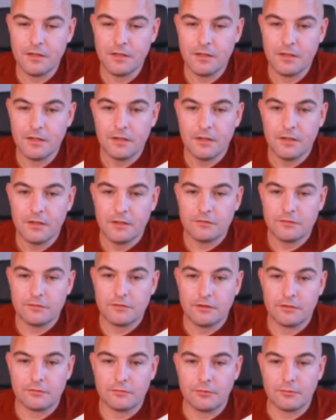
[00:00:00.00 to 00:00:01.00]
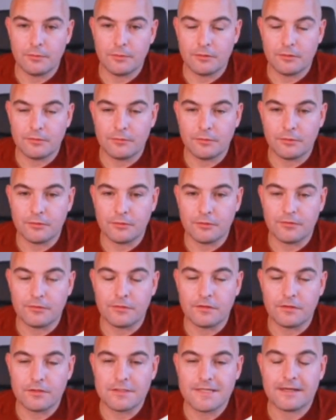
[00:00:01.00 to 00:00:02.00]
So what do we got? We've got the
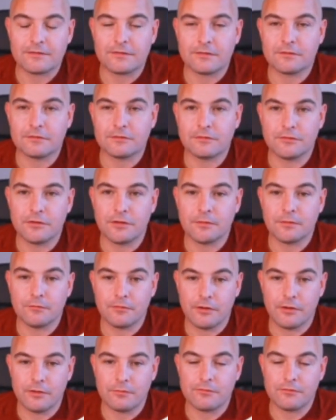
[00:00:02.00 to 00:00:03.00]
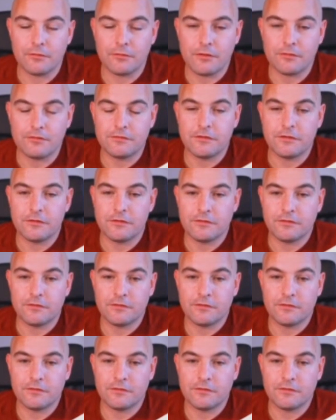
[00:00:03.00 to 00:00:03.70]
tactical time frame. So this is,